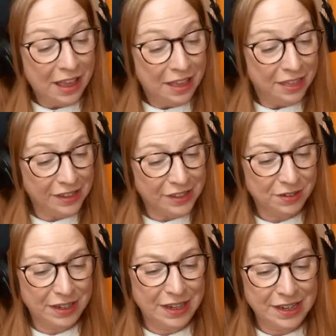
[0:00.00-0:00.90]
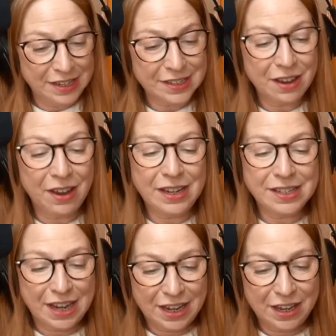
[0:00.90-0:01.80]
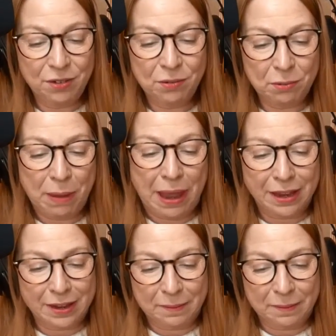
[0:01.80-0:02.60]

this one is I Take It All Back.